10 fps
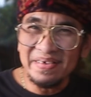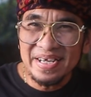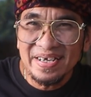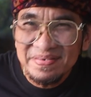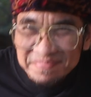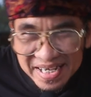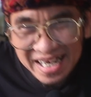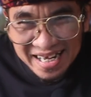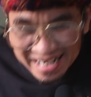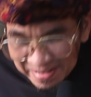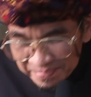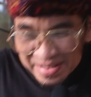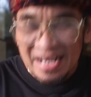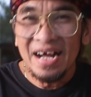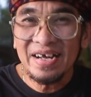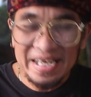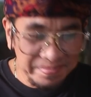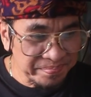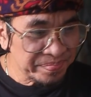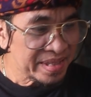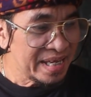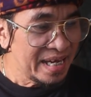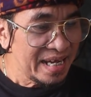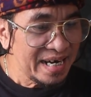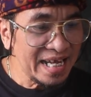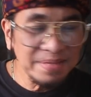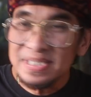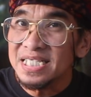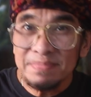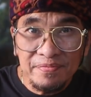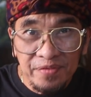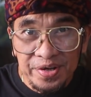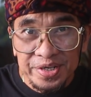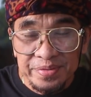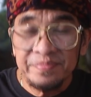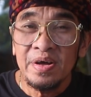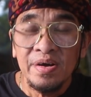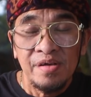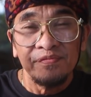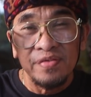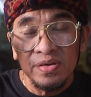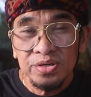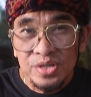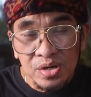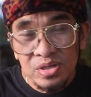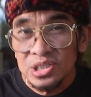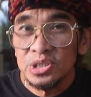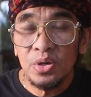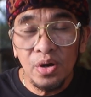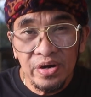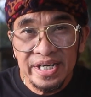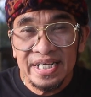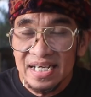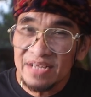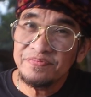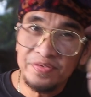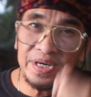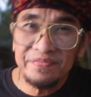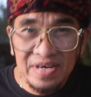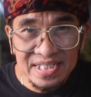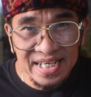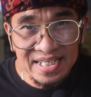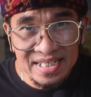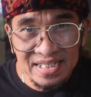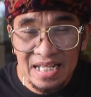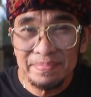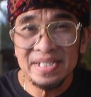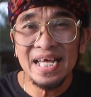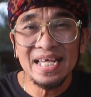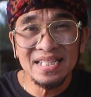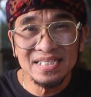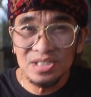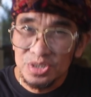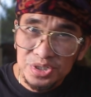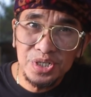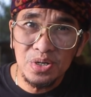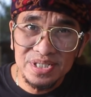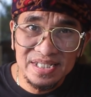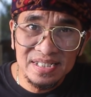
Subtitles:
we go. Okay, let me sum up for you. For those who already got fully vaccinated, that means at least 2 doses.